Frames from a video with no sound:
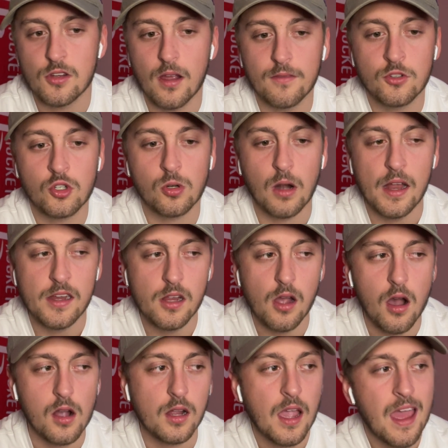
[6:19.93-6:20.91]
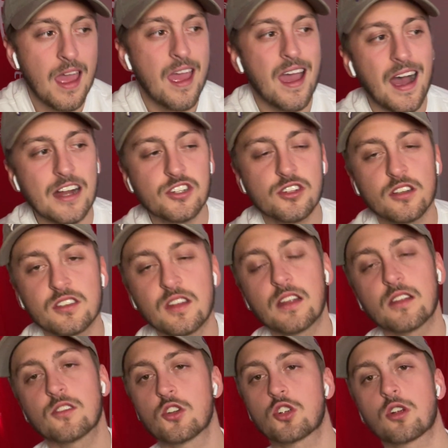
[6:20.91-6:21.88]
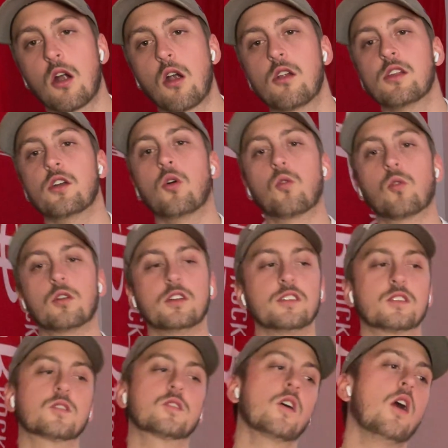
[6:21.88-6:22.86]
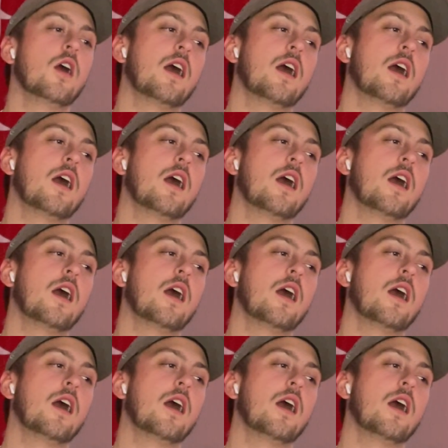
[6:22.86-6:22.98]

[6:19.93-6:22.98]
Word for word: You have Trae Young. I just think the Charlotte Hornets,